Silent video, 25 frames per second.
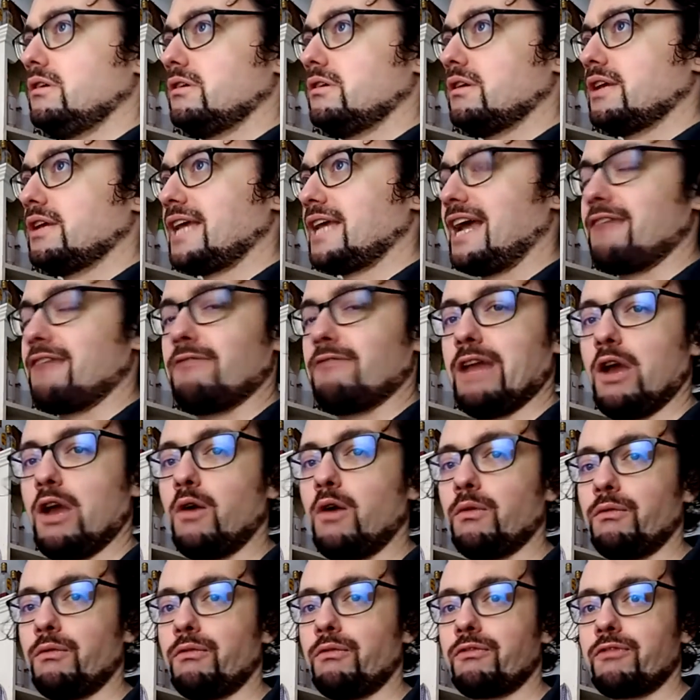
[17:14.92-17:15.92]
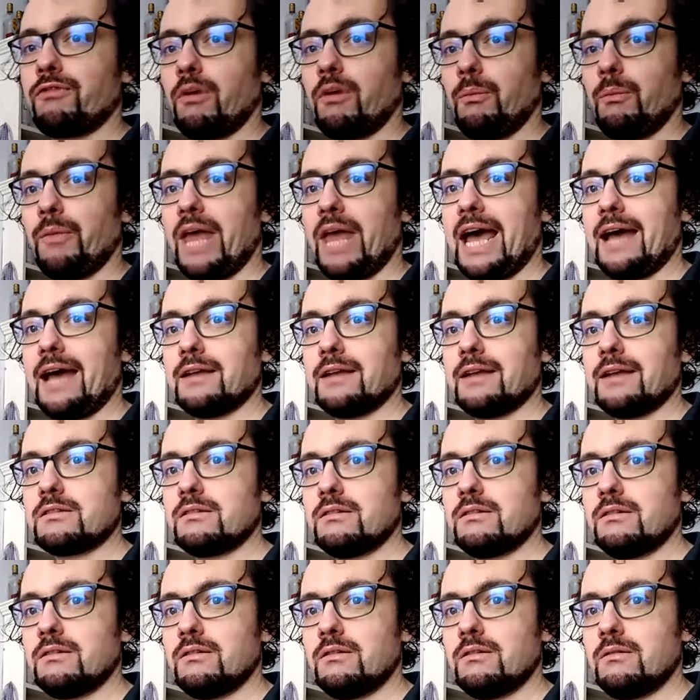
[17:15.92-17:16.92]
carry on from that.
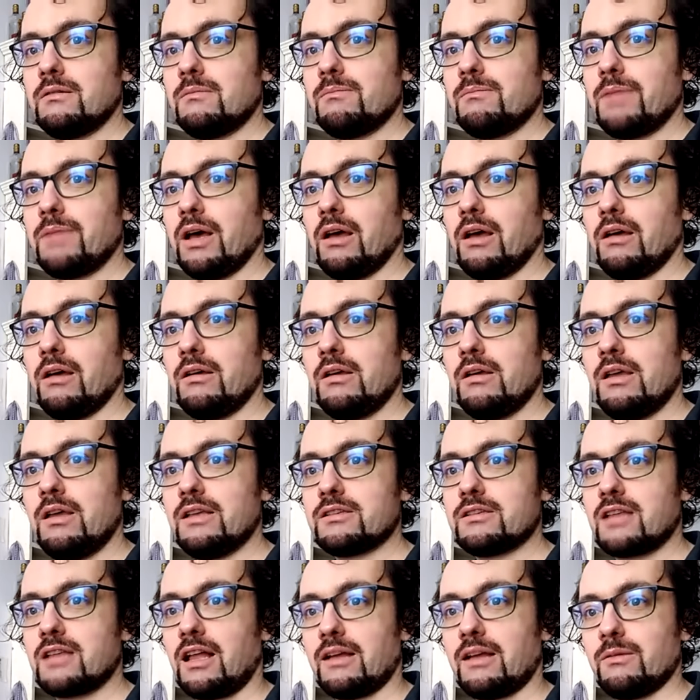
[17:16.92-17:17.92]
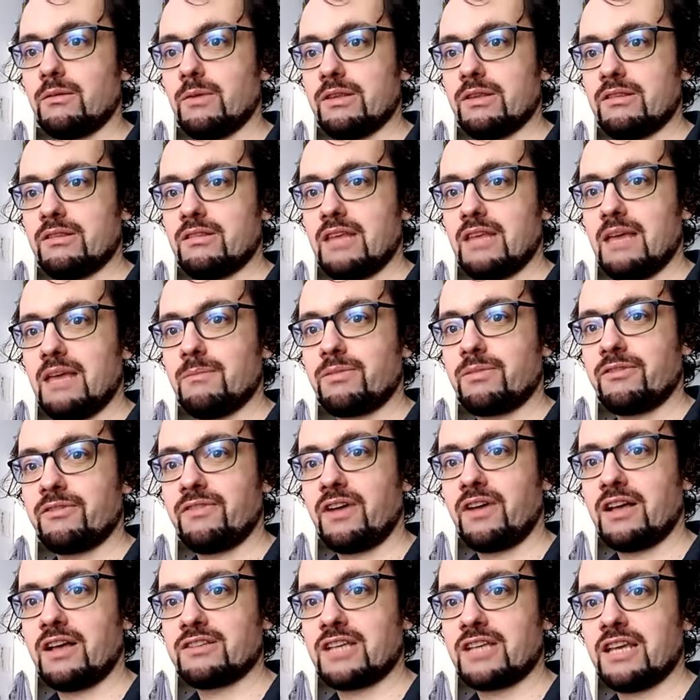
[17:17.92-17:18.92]
But it's like with
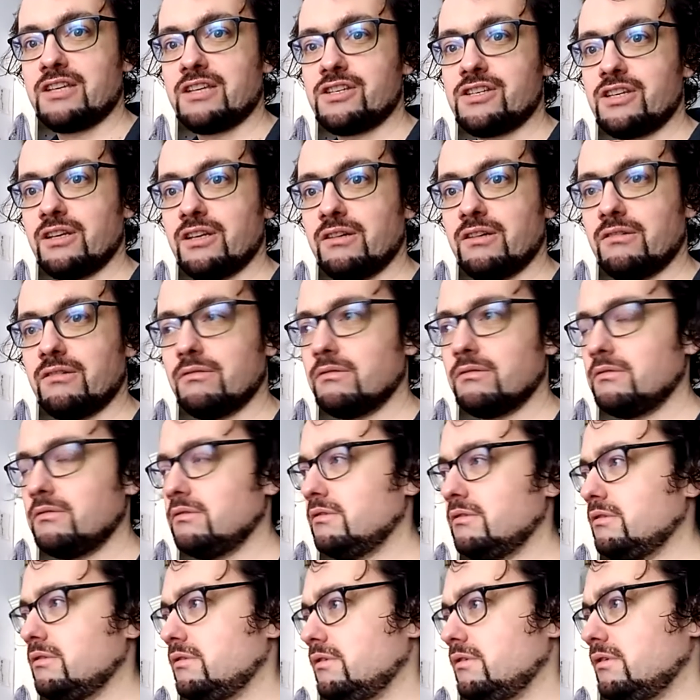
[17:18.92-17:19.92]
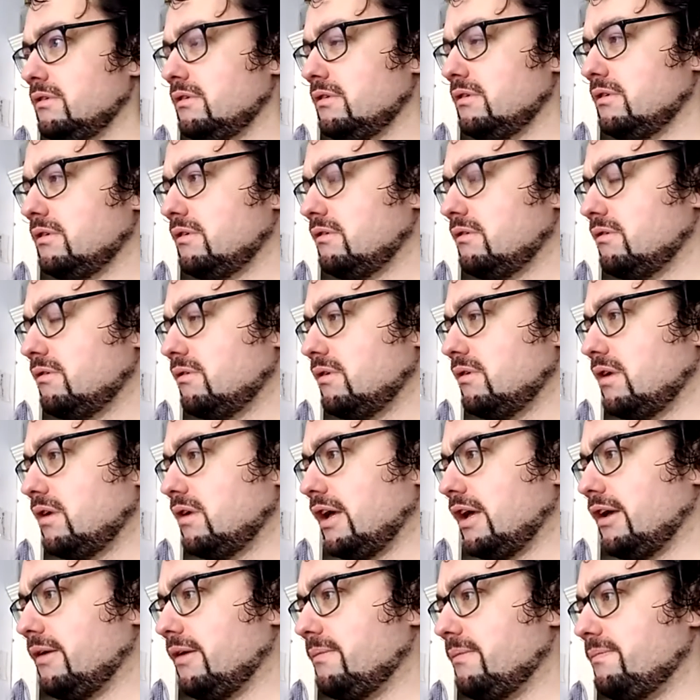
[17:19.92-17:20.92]
improvisation,
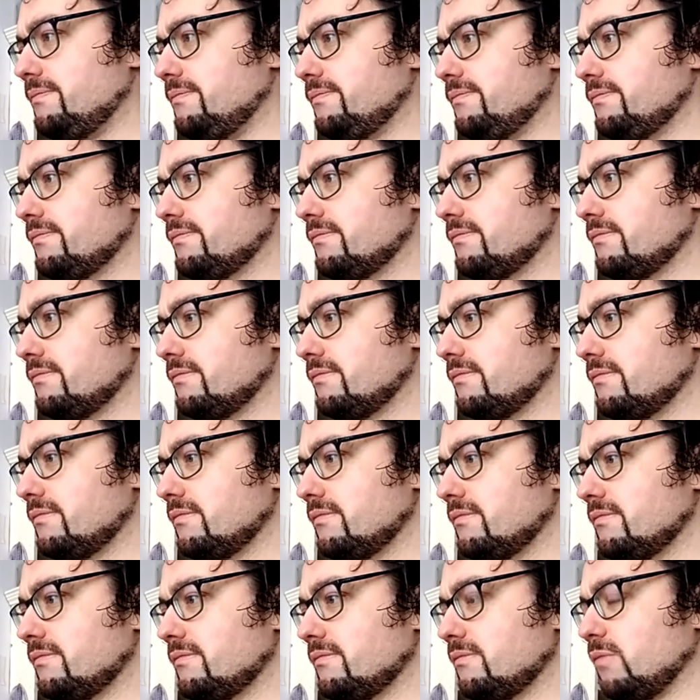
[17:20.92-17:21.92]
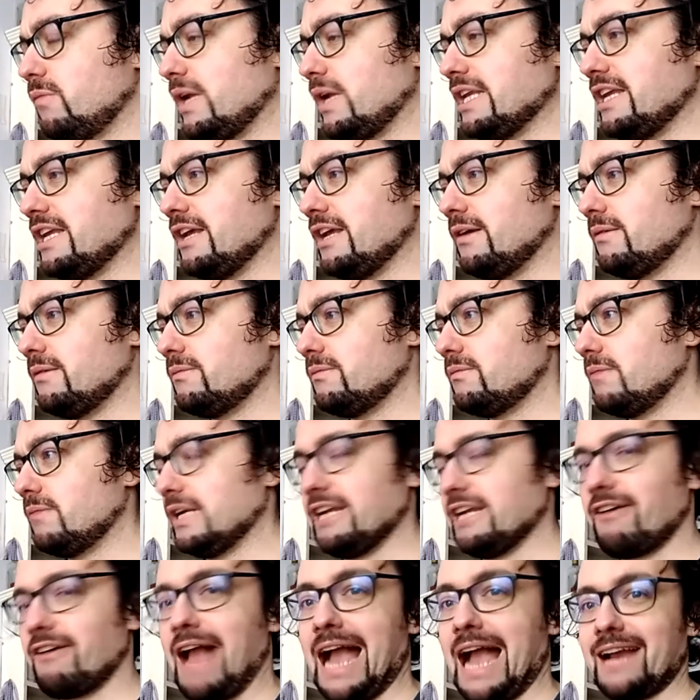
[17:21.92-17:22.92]
when
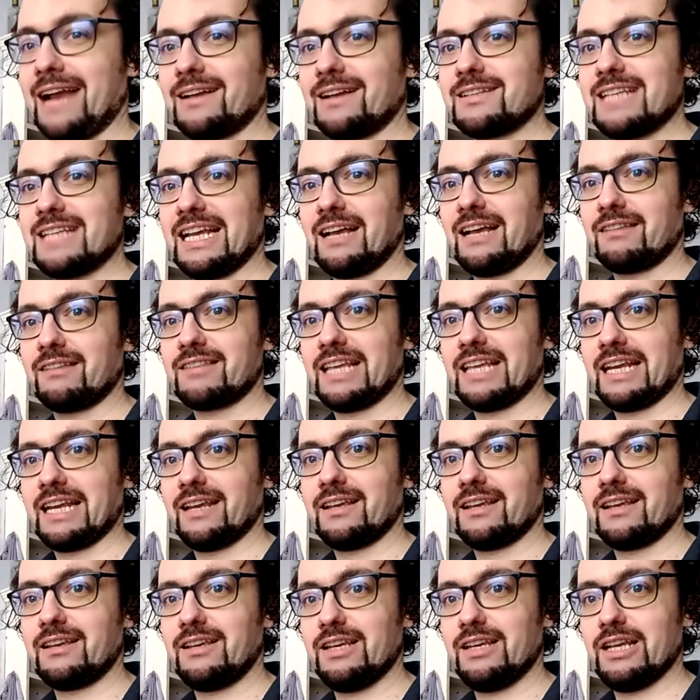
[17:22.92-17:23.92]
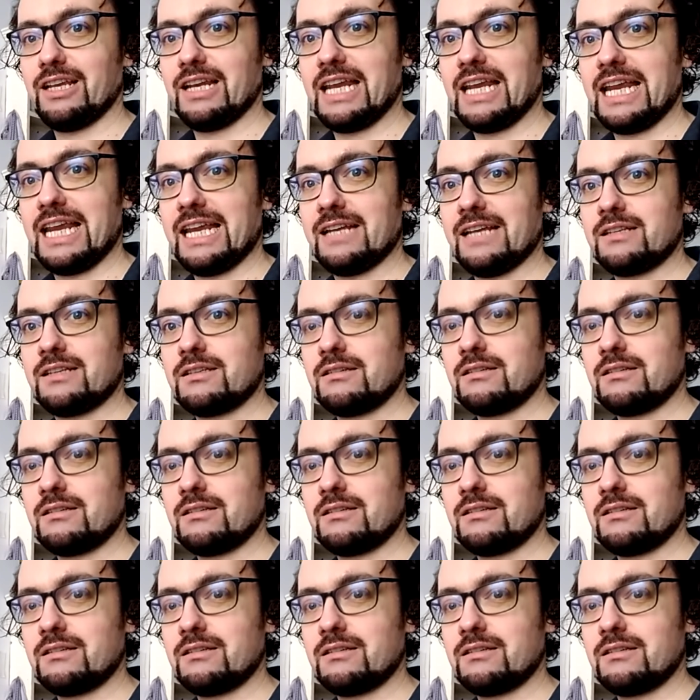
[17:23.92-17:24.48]
you're acting, I think you need